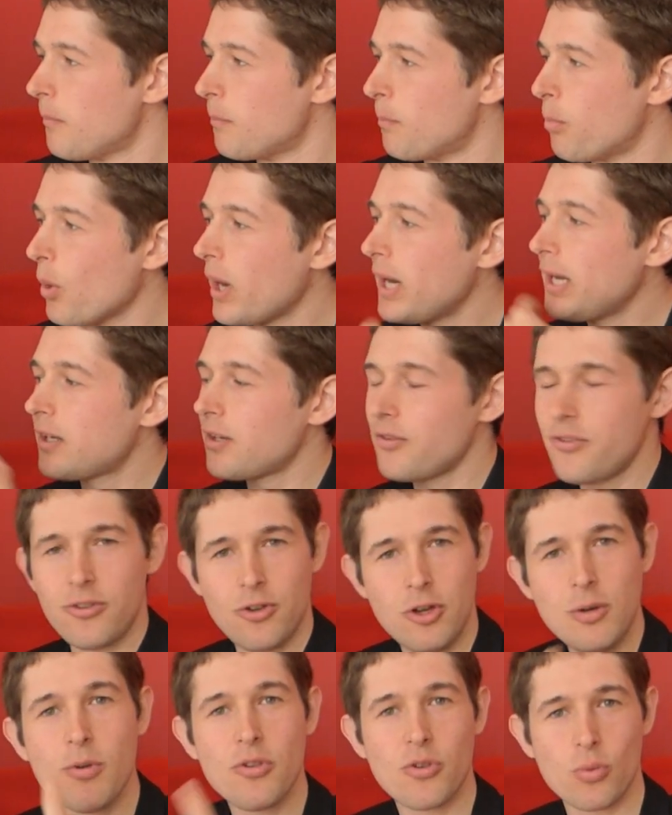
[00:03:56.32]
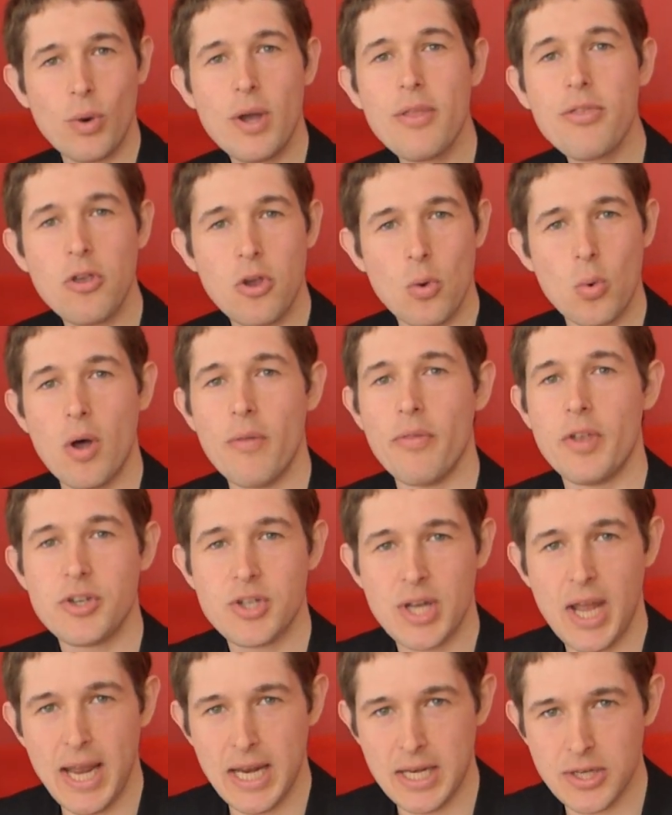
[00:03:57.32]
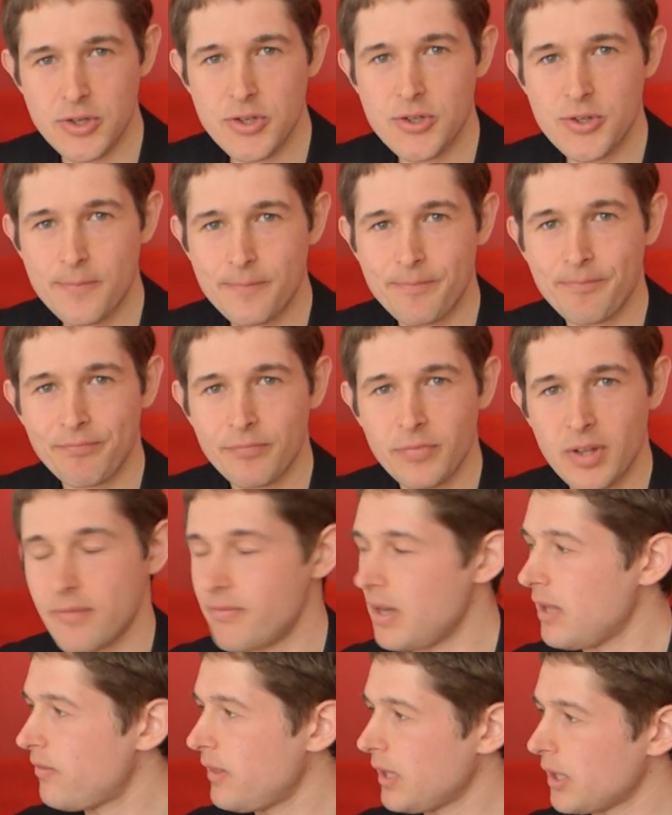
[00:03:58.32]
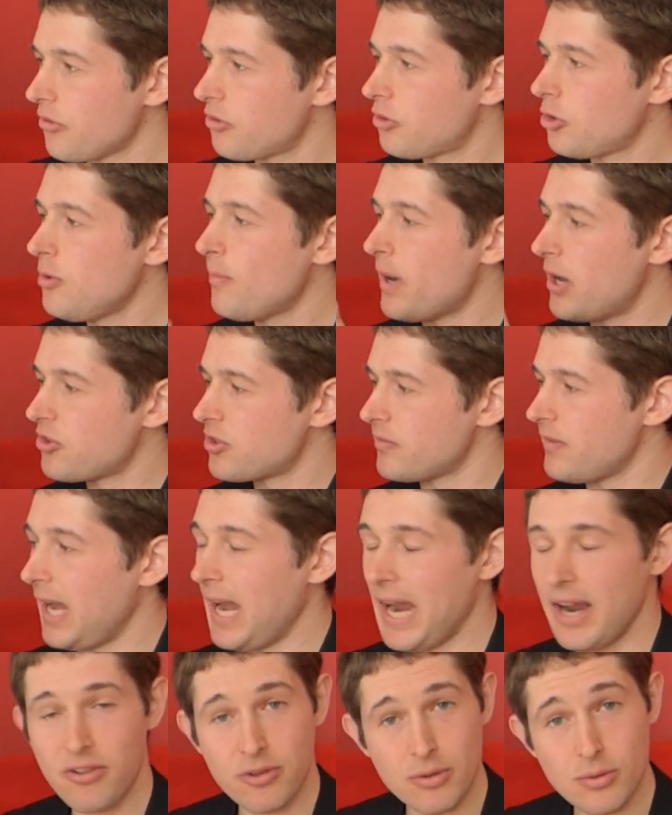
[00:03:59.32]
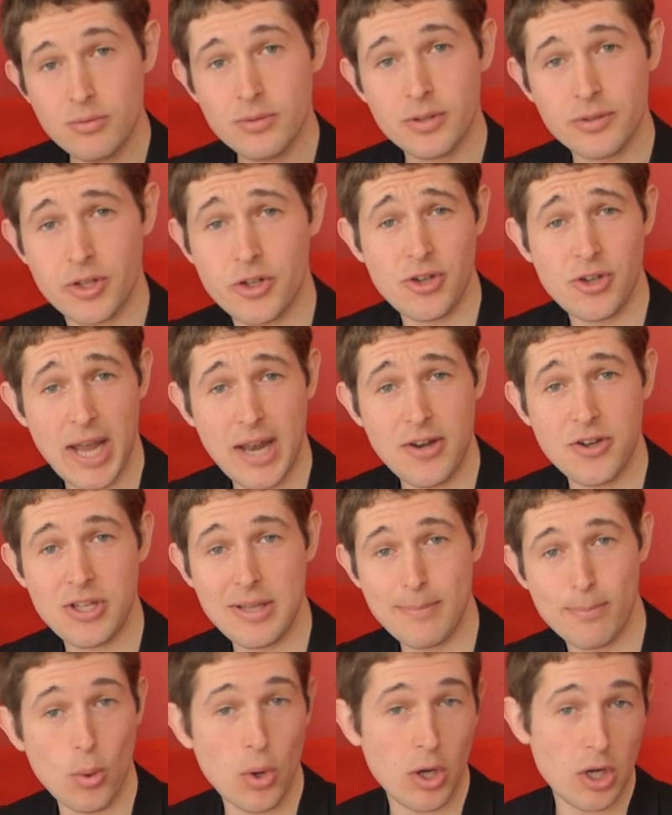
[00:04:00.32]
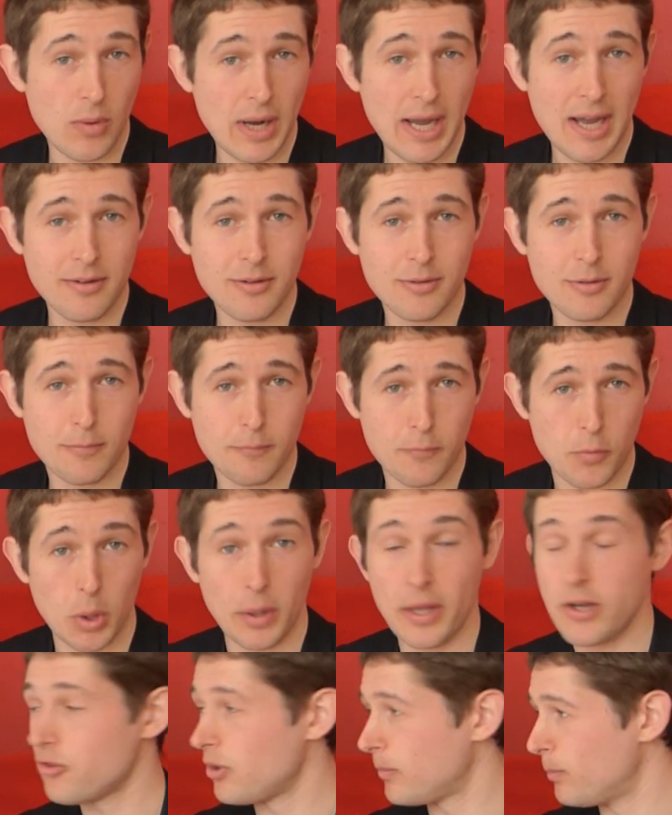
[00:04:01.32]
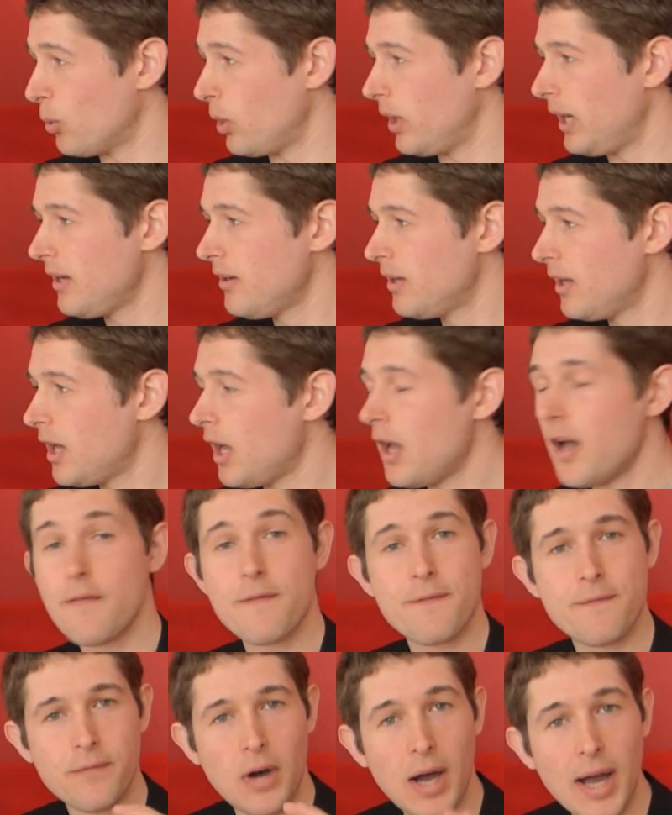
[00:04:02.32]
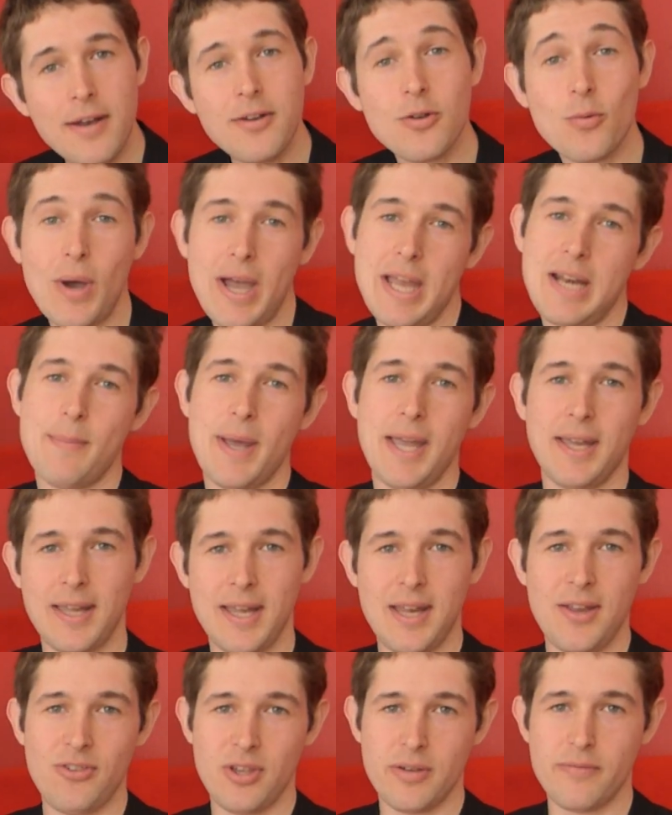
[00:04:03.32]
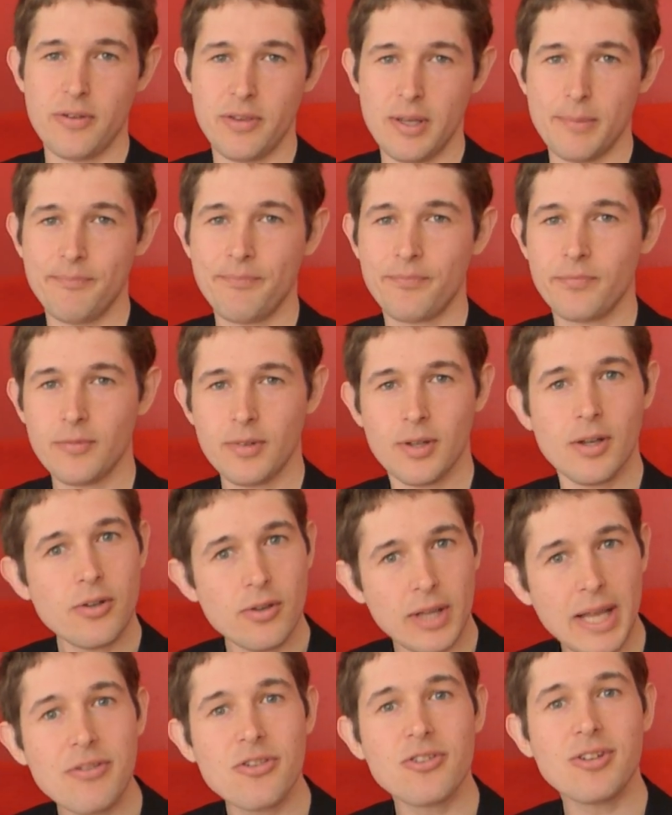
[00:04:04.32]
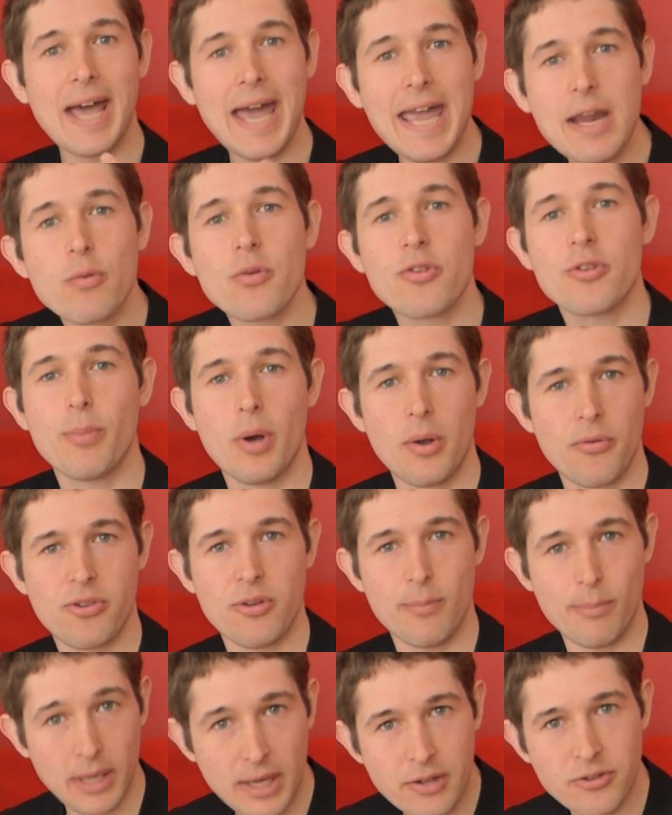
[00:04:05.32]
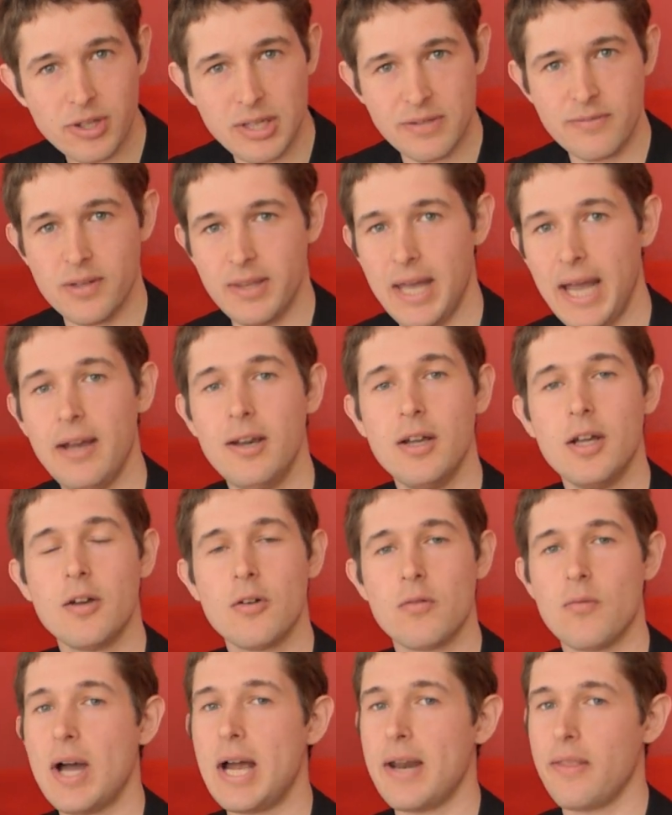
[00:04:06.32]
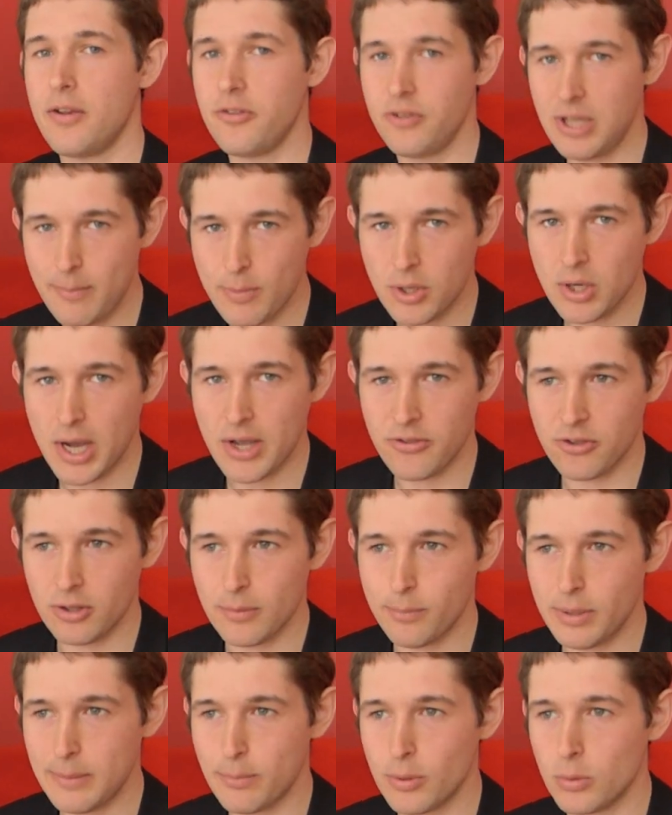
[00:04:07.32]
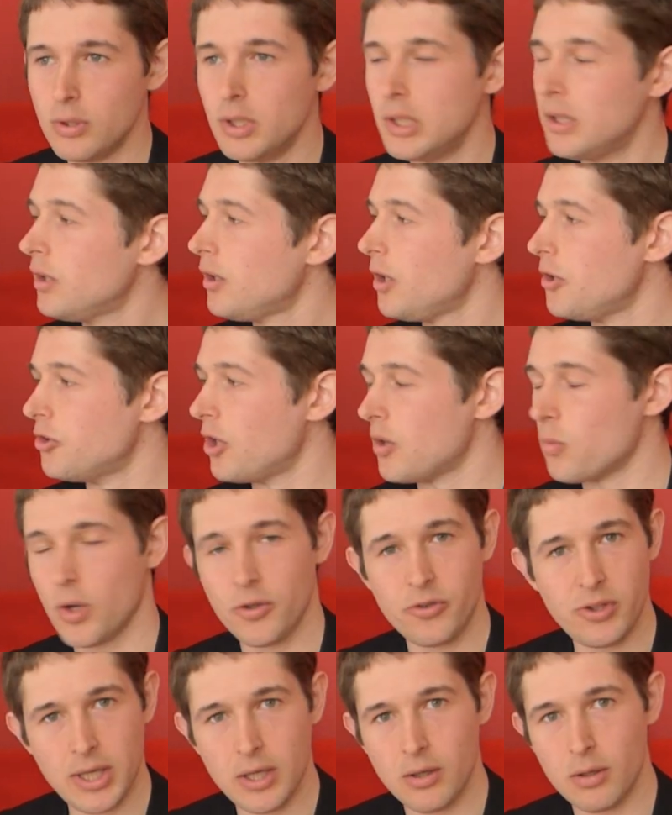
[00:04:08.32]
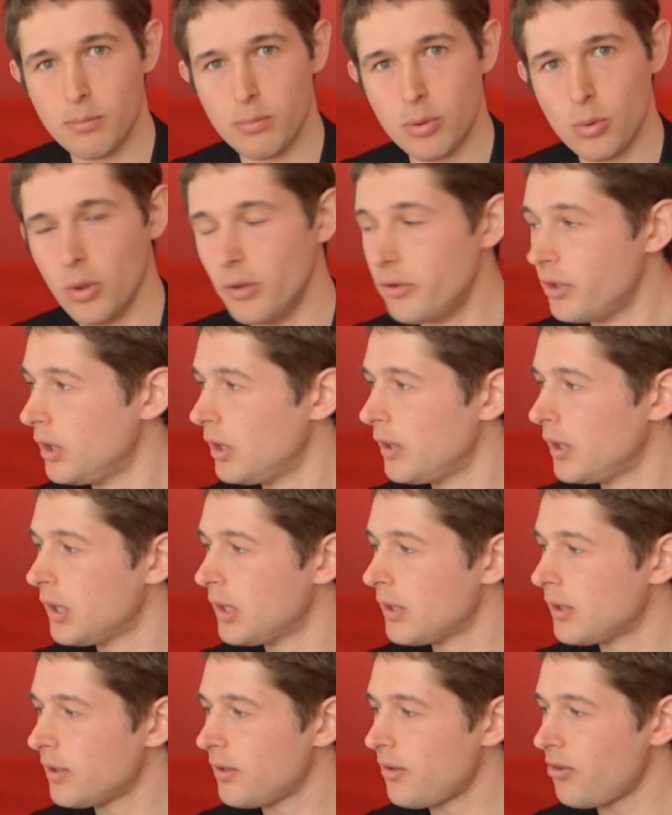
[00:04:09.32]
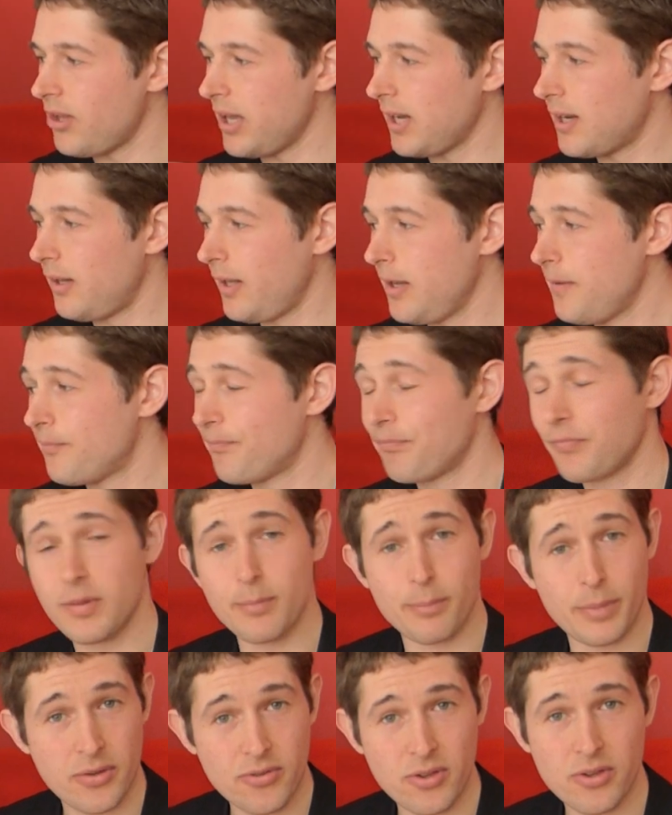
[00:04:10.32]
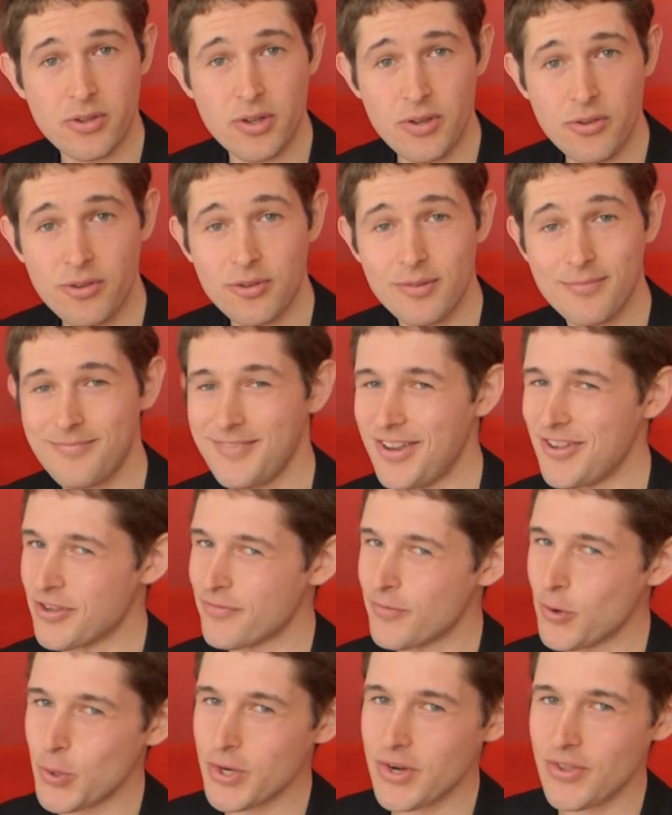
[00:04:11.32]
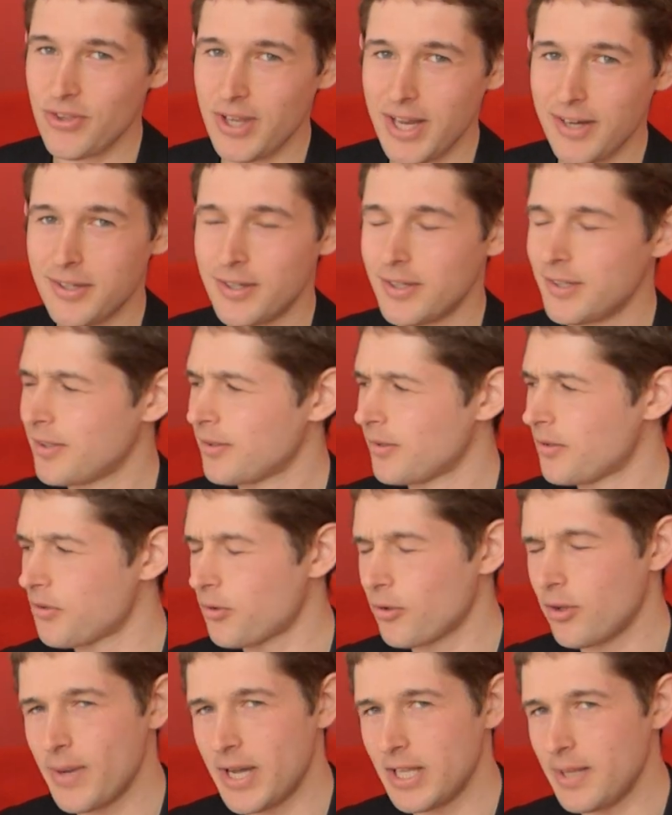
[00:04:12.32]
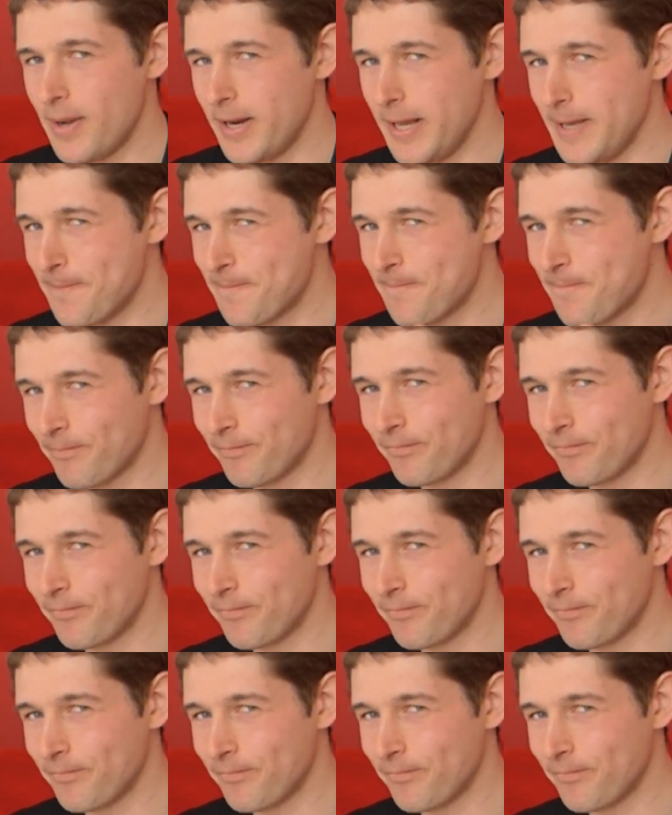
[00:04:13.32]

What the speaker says: Bring consumers with you on the change. If they think it's too much of a hassle change their boiler out for an electric boiler, find a way to make it easier for them. Let's take responsibility for that, rather than demonising the people who don't want to get on board. Secondly, businesses, as I've already said, it's all about the money.